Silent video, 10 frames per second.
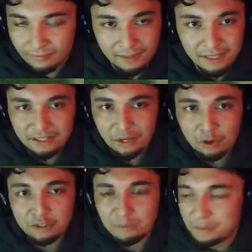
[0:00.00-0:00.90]
This can
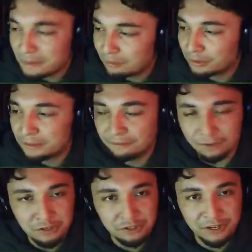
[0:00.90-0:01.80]
ultimately be really
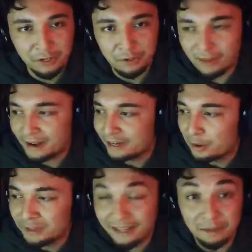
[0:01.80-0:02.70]
frustrating online,
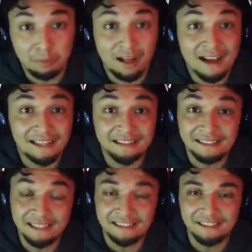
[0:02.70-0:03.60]
knowing that you're blocking
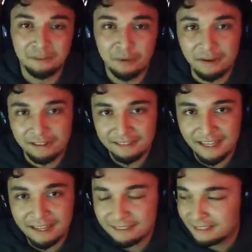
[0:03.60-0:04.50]
6 and your opponent is
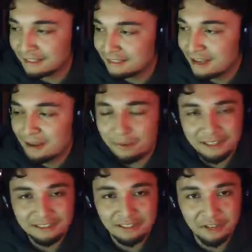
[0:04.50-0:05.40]
sending 6, but
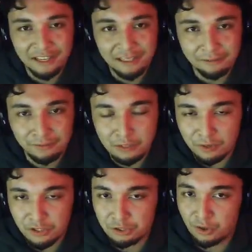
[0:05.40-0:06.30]
he's still getting a free
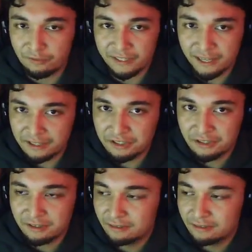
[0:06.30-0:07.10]
rusher off the edge.